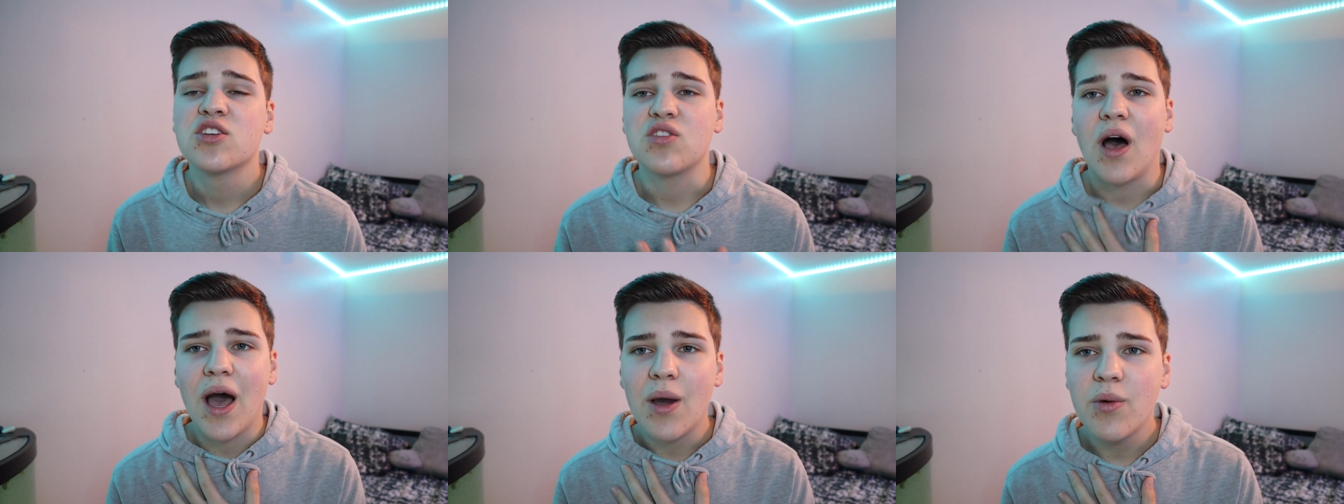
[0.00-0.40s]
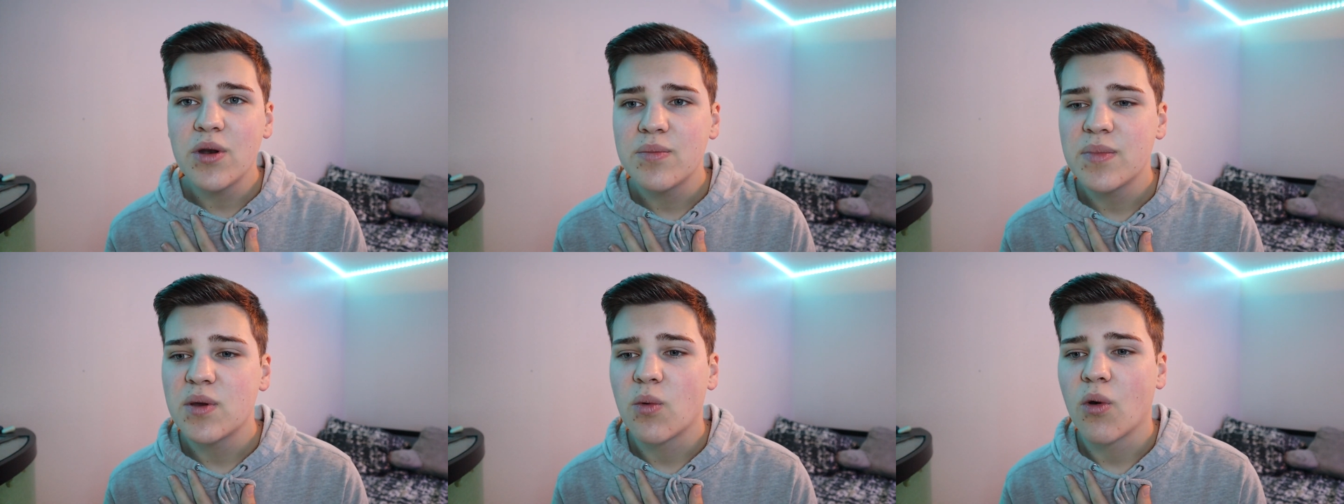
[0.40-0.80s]
So I
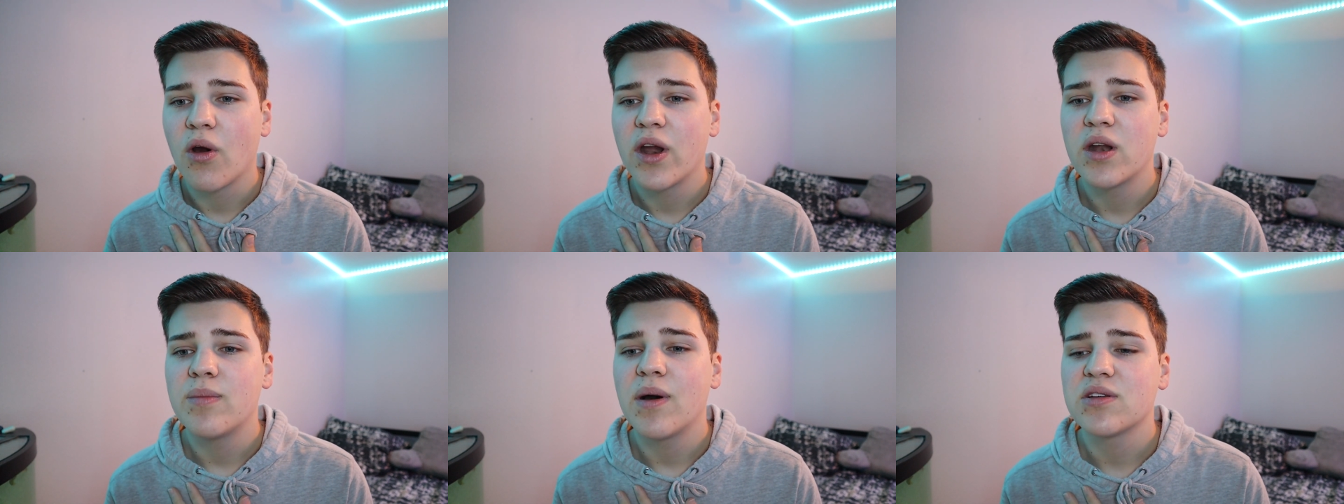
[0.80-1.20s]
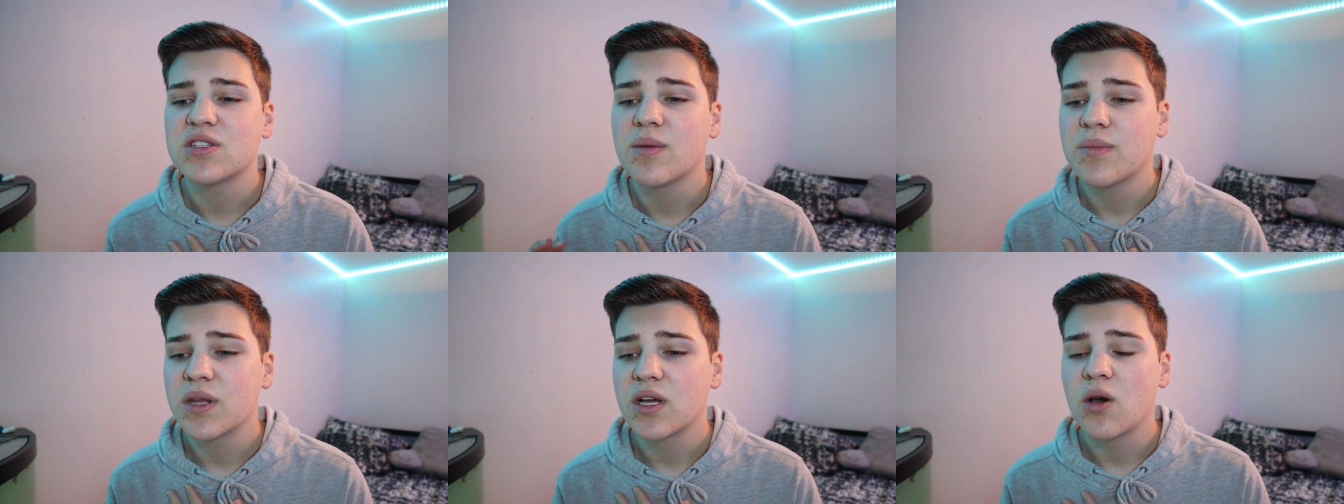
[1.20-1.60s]
wouldn't be worried about
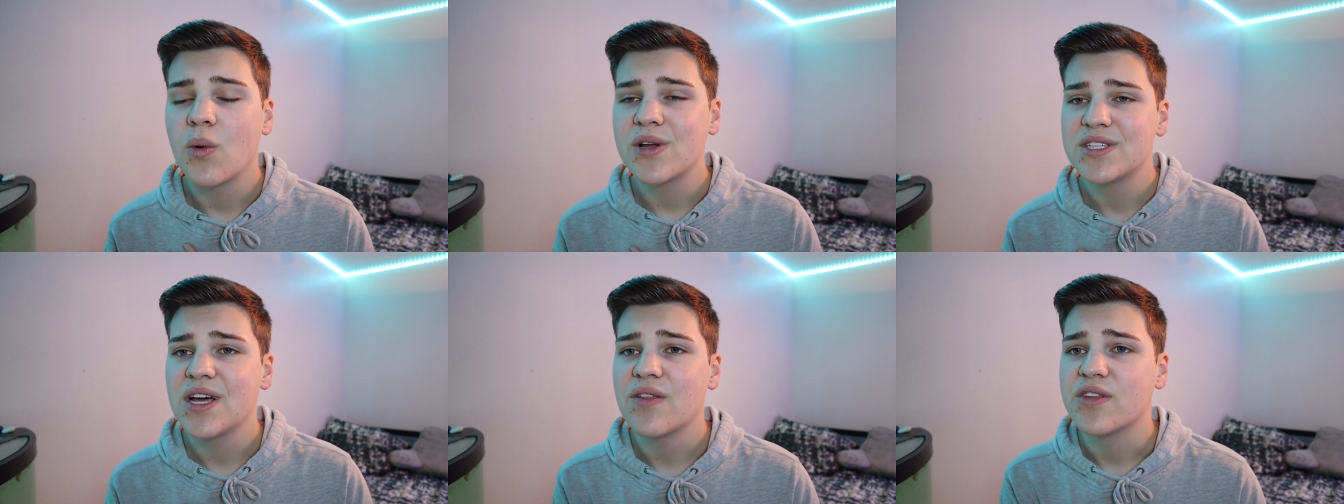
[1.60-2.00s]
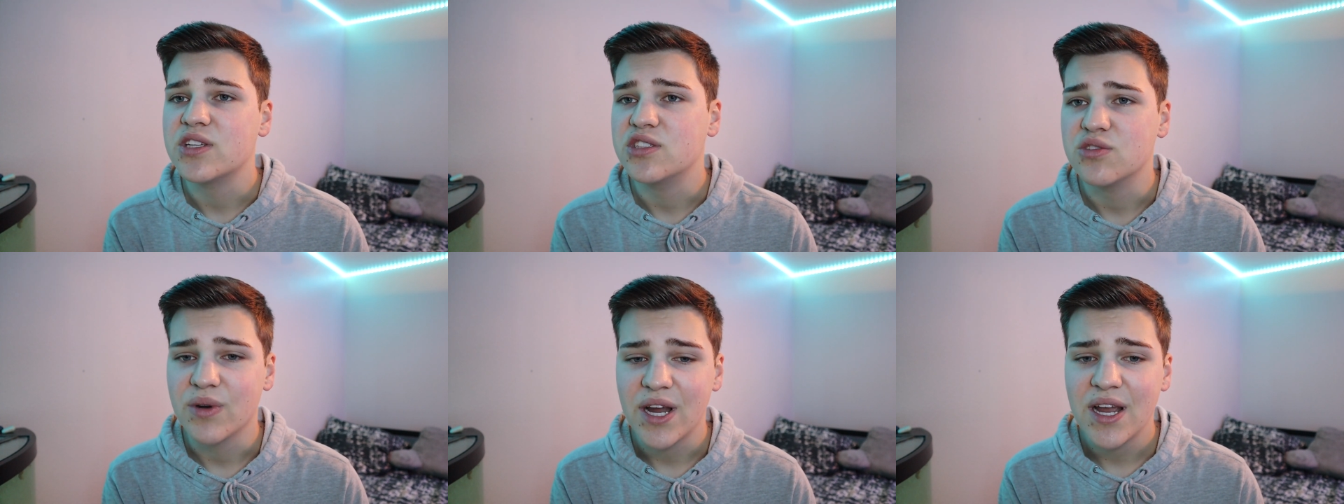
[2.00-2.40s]
something going down the
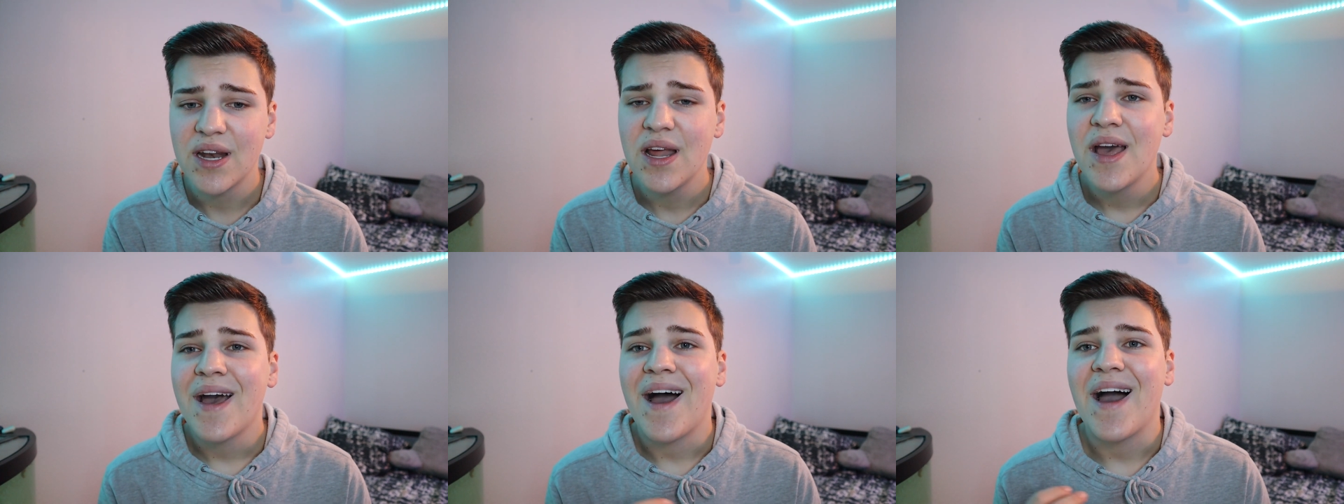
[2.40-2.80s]
drain.